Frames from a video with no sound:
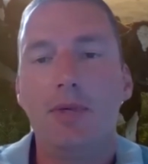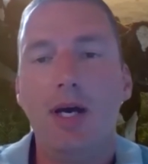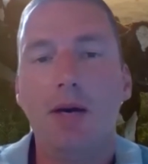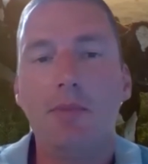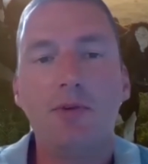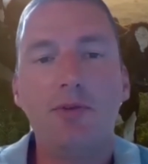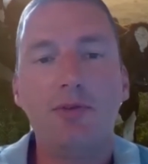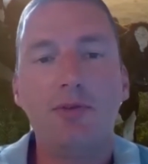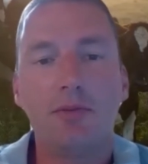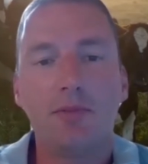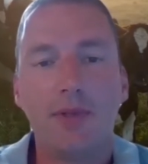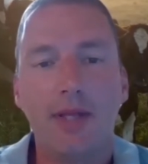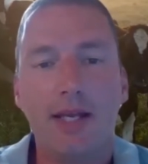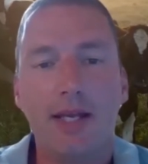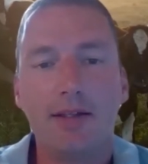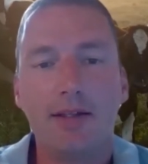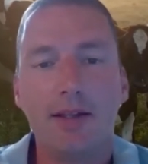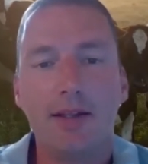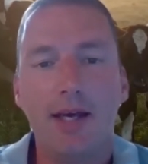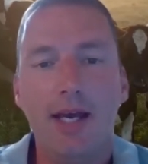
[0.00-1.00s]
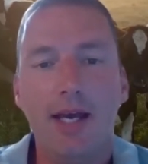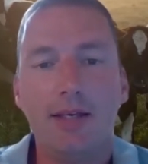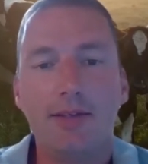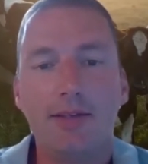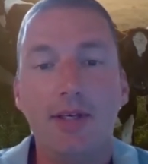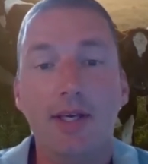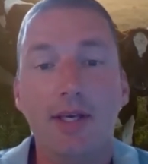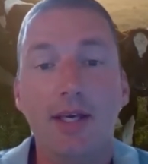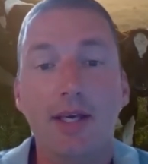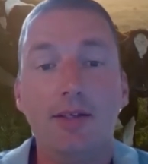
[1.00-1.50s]
coming from Land
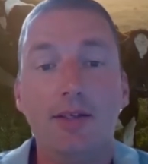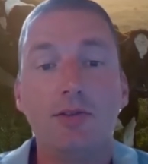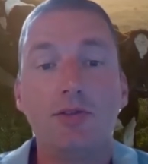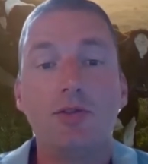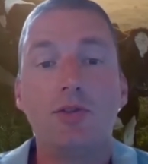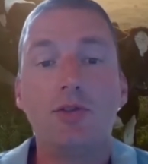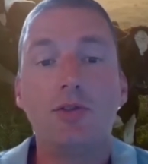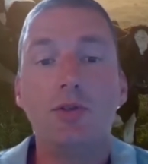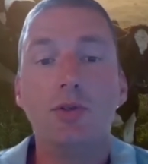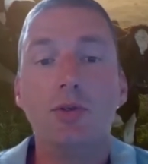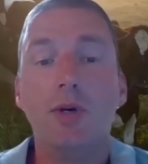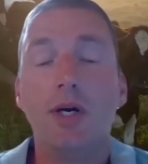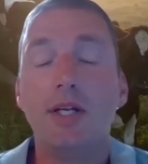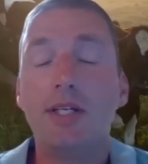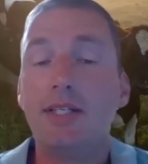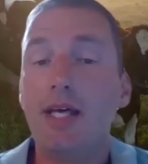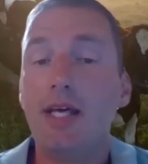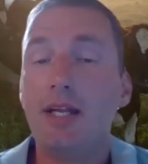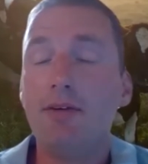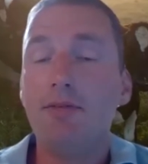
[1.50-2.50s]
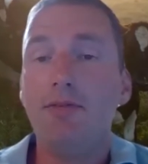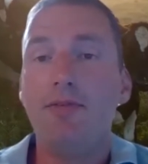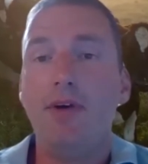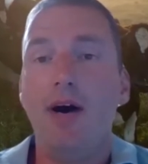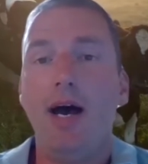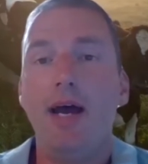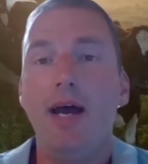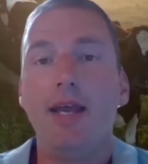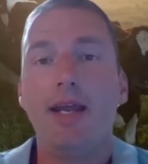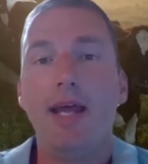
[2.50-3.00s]
O'Lakes is to identify